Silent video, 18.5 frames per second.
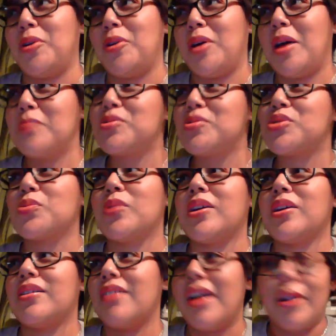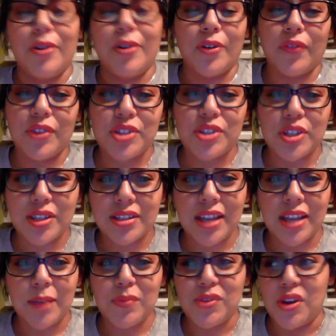I'm just weird. I don't know if it's because
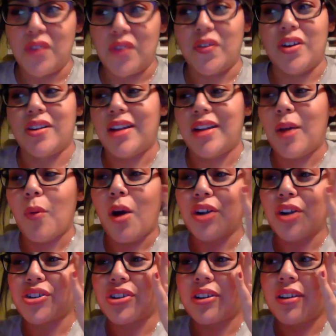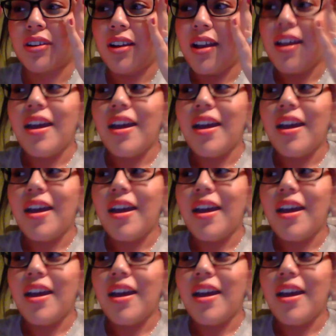I observe her and I watch her.